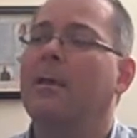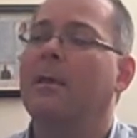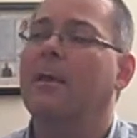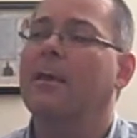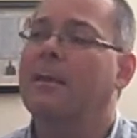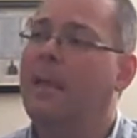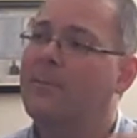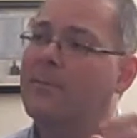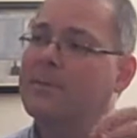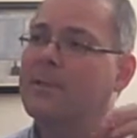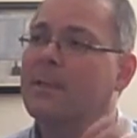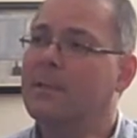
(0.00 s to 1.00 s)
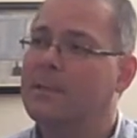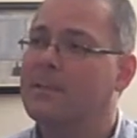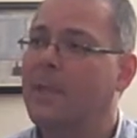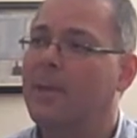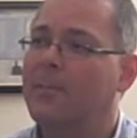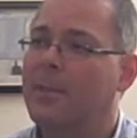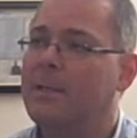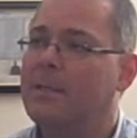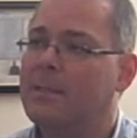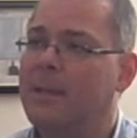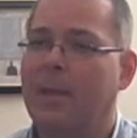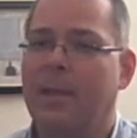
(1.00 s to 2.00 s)
and every single step
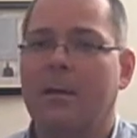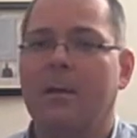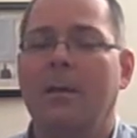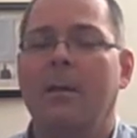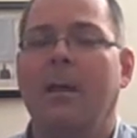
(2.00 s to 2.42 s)
that's there.